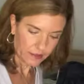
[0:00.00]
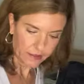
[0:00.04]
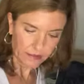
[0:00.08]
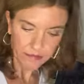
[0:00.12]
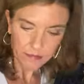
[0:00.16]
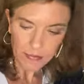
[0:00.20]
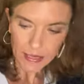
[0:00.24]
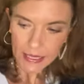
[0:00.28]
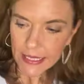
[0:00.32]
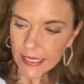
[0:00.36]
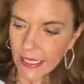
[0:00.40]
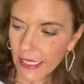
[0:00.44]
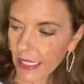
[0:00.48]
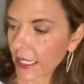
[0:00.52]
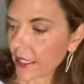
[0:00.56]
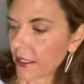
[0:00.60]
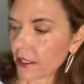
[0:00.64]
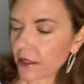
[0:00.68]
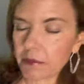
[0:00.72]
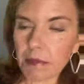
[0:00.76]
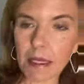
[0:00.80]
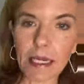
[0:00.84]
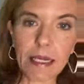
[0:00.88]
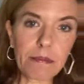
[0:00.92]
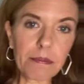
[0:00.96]
my
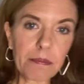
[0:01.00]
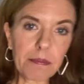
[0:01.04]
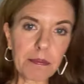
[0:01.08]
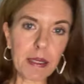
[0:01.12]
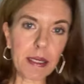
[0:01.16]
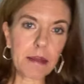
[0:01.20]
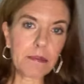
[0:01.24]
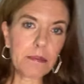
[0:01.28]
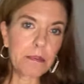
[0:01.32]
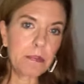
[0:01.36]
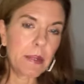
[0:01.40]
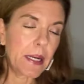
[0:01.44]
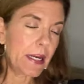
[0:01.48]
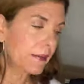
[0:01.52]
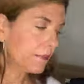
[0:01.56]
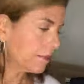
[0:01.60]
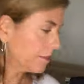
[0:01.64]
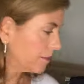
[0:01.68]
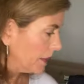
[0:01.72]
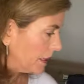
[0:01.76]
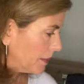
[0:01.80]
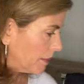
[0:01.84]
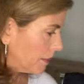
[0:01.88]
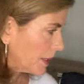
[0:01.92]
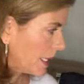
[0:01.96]
Yale, my, my,
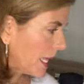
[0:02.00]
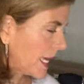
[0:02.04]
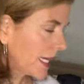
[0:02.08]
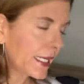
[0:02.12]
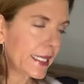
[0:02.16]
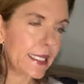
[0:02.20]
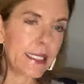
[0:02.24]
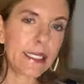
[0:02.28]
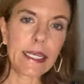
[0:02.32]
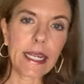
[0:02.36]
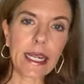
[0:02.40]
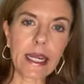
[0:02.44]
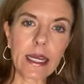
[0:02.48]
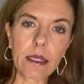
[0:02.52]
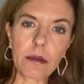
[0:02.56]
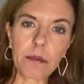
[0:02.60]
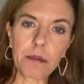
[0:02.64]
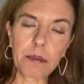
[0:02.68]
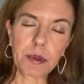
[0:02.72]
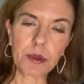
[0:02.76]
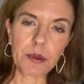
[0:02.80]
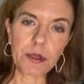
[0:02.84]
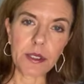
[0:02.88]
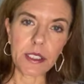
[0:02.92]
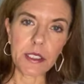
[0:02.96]
my black Yale
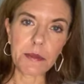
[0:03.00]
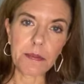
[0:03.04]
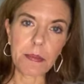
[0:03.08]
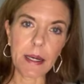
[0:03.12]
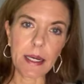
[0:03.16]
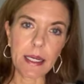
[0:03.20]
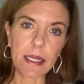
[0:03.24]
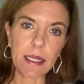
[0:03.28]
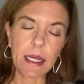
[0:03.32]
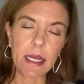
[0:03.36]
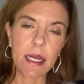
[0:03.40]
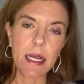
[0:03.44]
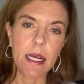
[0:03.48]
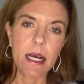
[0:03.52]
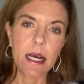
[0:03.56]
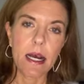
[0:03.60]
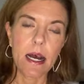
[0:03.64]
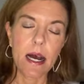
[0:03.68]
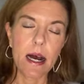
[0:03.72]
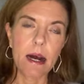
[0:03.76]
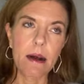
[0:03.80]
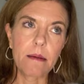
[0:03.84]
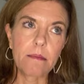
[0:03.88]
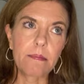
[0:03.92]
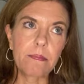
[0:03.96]
booties by
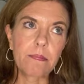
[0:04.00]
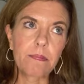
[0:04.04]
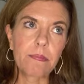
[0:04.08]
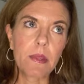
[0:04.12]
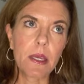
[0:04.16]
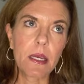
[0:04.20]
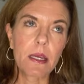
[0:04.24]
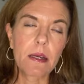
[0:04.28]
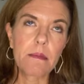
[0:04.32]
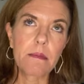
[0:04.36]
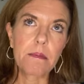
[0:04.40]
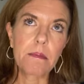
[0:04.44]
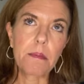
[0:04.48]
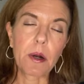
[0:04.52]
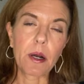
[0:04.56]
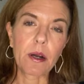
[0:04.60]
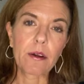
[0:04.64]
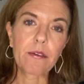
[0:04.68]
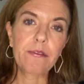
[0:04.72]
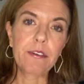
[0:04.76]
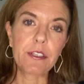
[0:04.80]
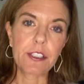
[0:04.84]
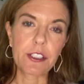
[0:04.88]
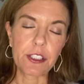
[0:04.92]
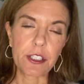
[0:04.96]
um, Marc
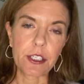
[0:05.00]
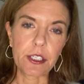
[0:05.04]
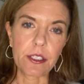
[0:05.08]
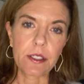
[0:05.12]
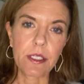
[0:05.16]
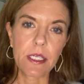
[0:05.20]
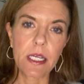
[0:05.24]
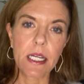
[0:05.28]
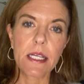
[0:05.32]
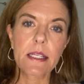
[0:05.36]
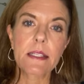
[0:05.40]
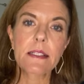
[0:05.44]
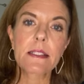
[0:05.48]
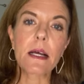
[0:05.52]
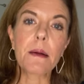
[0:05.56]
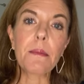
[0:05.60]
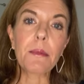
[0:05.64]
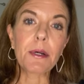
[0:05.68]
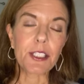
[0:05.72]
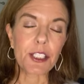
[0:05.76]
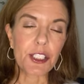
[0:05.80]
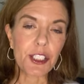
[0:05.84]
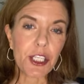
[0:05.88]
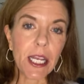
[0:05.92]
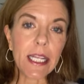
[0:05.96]
Fisher.
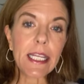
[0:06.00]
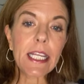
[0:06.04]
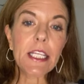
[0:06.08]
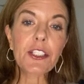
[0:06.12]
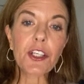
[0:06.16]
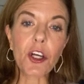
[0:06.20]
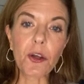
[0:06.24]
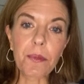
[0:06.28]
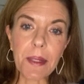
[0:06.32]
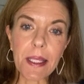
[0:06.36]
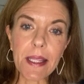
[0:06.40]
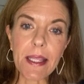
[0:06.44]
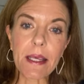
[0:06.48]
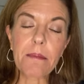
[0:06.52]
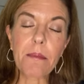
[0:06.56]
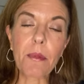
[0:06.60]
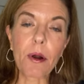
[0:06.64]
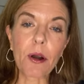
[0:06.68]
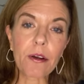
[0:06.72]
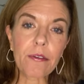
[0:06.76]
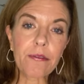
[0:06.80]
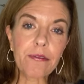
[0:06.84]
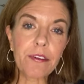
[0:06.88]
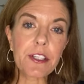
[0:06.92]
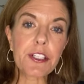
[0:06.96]
Someone, Shani told me that
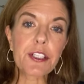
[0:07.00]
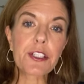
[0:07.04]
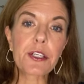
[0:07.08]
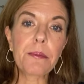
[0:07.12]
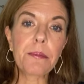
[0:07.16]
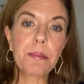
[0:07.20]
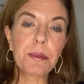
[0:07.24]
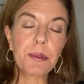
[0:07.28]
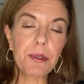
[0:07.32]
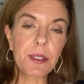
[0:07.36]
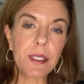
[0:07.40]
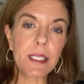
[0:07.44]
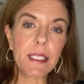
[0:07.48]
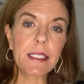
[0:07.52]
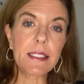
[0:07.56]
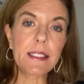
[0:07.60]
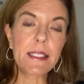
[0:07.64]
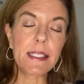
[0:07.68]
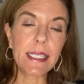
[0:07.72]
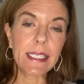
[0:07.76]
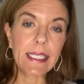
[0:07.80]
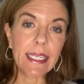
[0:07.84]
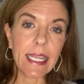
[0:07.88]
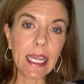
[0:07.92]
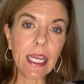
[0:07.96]
Marc Fisher booties,
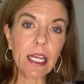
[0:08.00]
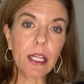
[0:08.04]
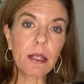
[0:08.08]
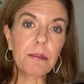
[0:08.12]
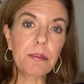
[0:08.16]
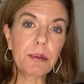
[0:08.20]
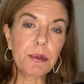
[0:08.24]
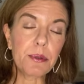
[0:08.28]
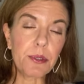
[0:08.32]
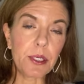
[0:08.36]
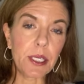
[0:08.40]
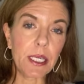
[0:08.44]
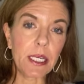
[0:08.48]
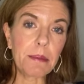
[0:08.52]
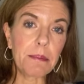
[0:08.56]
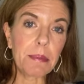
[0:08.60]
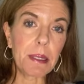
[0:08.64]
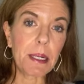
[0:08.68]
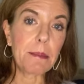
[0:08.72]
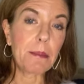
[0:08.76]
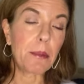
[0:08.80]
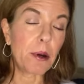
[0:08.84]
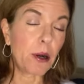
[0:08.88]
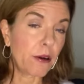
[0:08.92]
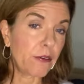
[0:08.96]
the Yale booty
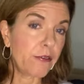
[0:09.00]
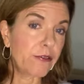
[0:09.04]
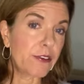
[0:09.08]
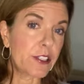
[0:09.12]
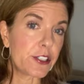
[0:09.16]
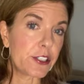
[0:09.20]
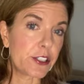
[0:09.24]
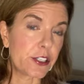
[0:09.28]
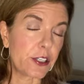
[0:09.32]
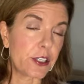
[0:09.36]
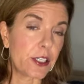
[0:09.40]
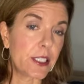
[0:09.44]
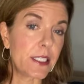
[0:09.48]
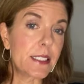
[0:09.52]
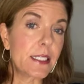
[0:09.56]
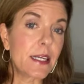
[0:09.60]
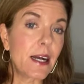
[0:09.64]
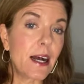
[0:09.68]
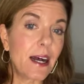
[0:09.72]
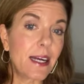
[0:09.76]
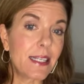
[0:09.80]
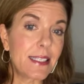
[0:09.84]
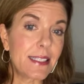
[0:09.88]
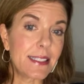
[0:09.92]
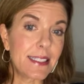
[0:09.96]
by Marc Fisher is
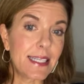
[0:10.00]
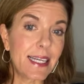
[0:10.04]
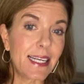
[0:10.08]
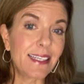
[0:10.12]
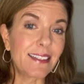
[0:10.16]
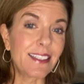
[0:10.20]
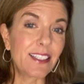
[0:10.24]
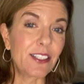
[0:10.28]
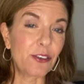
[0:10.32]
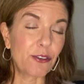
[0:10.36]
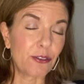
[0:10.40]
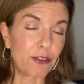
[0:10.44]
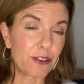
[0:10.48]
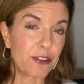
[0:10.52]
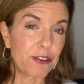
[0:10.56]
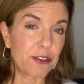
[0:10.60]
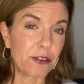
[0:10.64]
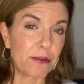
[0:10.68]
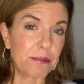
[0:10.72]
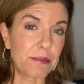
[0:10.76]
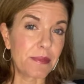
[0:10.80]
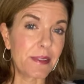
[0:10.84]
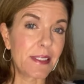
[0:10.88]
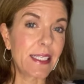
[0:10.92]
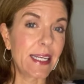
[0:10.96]
on sale in
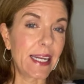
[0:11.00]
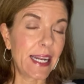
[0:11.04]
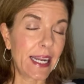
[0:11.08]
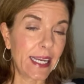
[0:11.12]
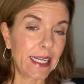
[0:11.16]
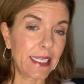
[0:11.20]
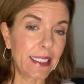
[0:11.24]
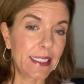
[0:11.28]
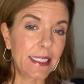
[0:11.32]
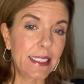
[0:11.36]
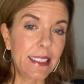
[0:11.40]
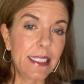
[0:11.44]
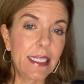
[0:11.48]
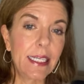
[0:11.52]
Nordstrom today.